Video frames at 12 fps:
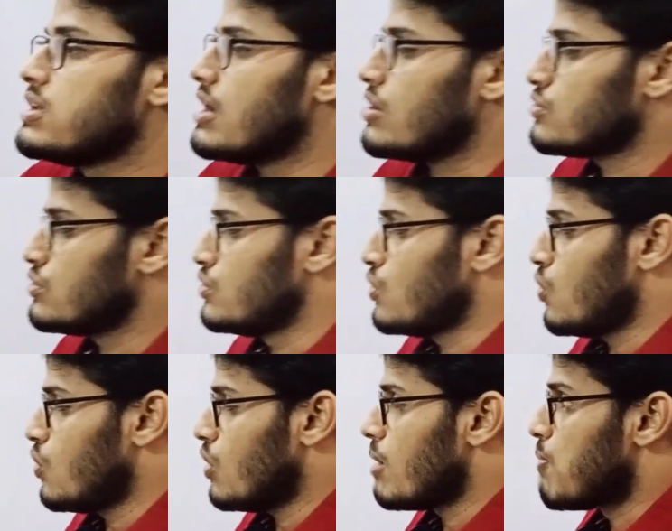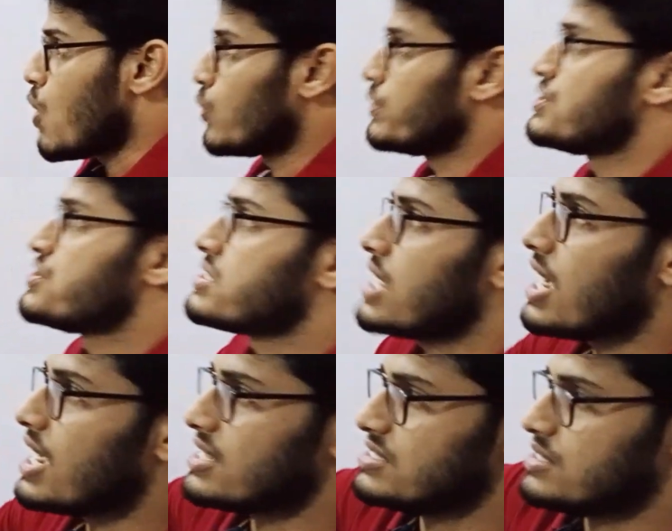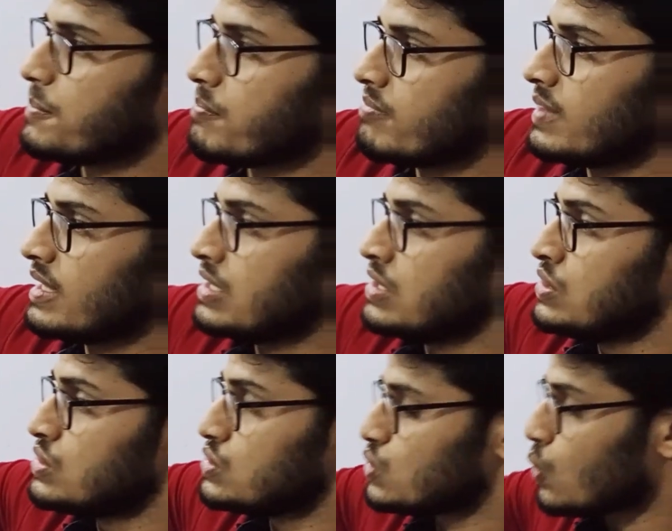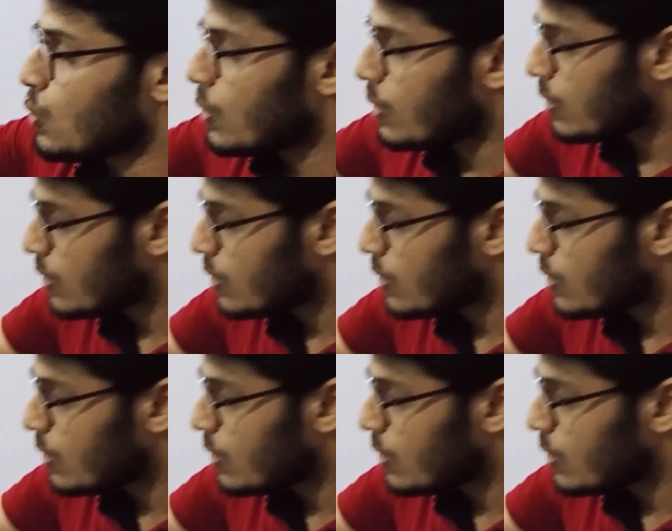got to know about charge. So